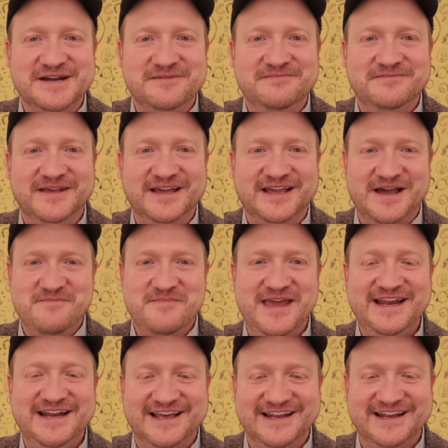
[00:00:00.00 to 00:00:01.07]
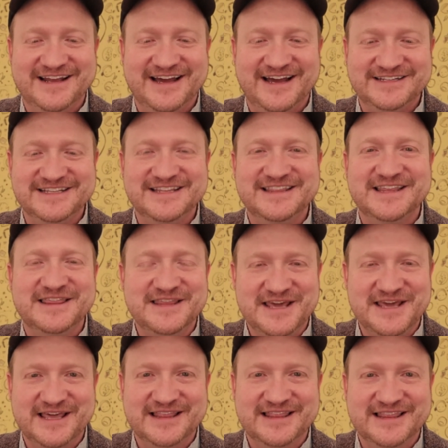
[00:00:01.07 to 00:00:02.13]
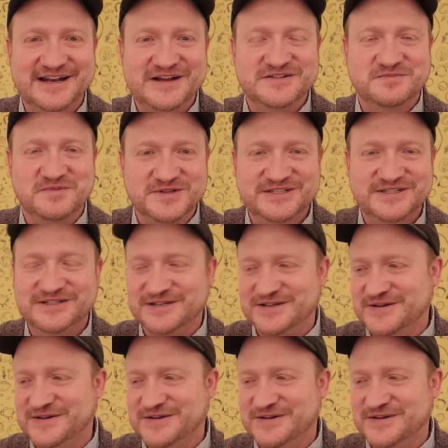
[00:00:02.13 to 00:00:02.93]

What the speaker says: Like I made it. I did the thing that I was supposed to do.